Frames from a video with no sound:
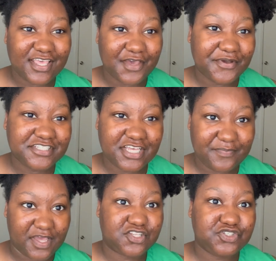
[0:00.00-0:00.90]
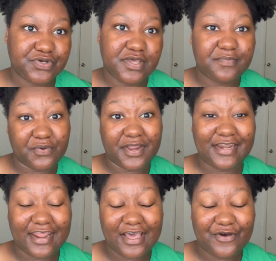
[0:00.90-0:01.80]
can't wait to get back to it, but
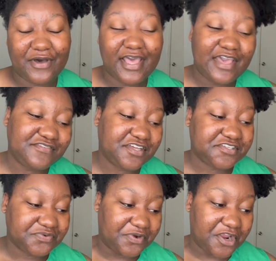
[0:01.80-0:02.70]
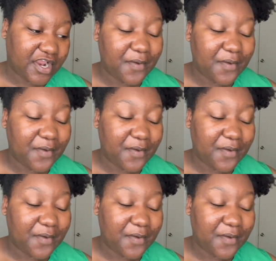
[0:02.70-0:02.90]
right now I have to get to work.